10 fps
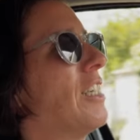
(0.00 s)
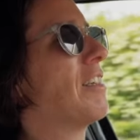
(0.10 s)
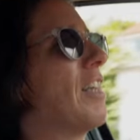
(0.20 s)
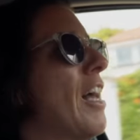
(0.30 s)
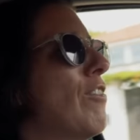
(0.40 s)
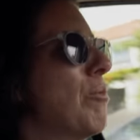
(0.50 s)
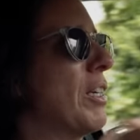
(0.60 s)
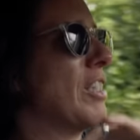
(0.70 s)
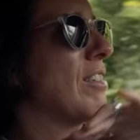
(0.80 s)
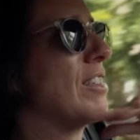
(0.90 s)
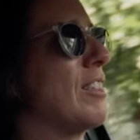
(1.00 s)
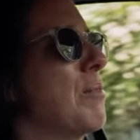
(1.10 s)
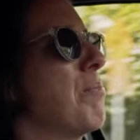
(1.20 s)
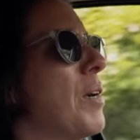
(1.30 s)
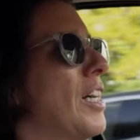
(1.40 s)
until everybody just
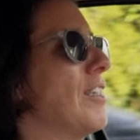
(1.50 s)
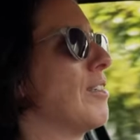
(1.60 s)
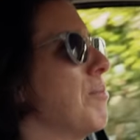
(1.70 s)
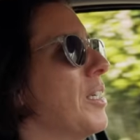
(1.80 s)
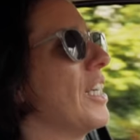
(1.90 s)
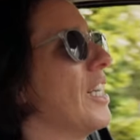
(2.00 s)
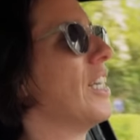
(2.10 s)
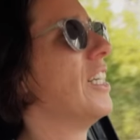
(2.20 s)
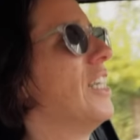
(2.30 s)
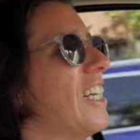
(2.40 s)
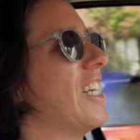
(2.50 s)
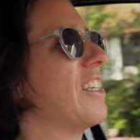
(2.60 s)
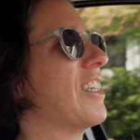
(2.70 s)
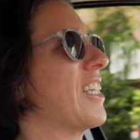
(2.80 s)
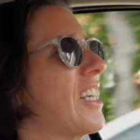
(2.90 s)
despised me. I
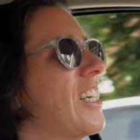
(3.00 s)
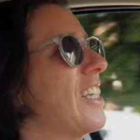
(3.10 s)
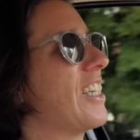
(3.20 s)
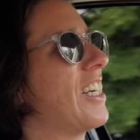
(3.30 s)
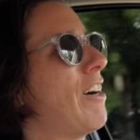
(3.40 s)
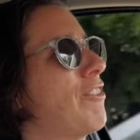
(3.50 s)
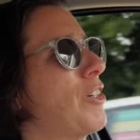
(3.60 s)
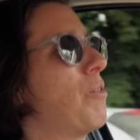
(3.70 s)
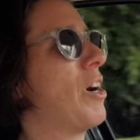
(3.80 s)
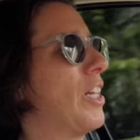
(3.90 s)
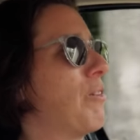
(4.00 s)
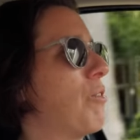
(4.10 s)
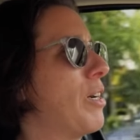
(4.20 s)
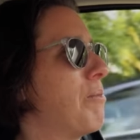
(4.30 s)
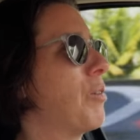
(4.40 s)
think after a while, I
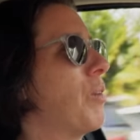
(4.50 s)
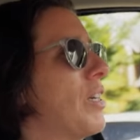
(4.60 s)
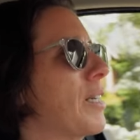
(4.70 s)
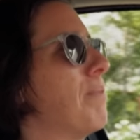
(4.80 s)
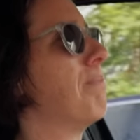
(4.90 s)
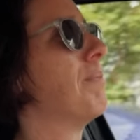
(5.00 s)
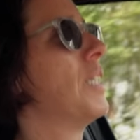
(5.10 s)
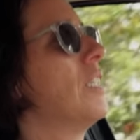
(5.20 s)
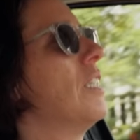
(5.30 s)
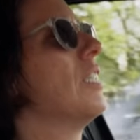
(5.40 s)
wore out my welcome.